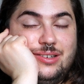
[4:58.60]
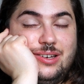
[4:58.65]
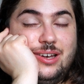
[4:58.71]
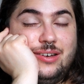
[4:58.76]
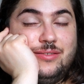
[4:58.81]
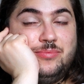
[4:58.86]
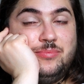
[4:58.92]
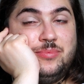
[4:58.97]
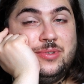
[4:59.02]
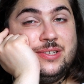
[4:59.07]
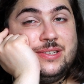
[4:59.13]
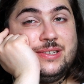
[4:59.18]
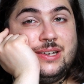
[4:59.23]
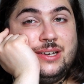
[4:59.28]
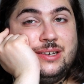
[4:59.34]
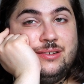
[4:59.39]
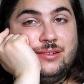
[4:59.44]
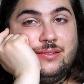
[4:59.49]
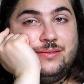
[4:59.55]
I have been
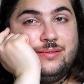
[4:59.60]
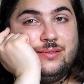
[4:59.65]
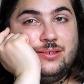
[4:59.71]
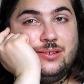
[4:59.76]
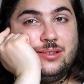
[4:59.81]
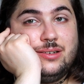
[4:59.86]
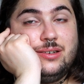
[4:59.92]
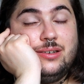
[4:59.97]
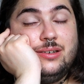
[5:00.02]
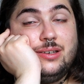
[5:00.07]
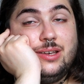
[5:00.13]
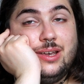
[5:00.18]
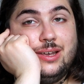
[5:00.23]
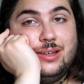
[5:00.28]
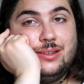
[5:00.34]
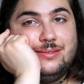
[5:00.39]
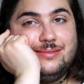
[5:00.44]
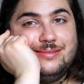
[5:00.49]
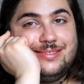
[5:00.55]
signed off
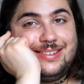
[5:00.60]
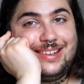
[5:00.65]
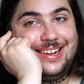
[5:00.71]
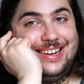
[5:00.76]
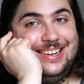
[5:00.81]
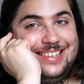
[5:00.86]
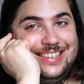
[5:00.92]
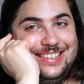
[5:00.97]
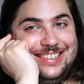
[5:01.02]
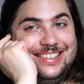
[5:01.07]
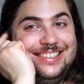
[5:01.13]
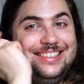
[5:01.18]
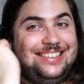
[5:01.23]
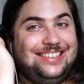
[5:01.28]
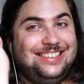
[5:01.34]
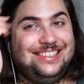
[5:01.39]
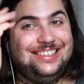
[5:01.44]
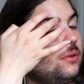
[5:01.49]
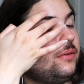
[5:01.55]
again.
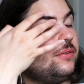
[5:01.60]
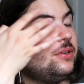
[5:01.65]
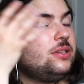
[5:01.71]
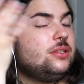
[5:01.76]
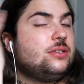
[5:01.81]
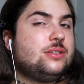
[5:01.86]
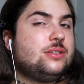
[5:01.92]
I think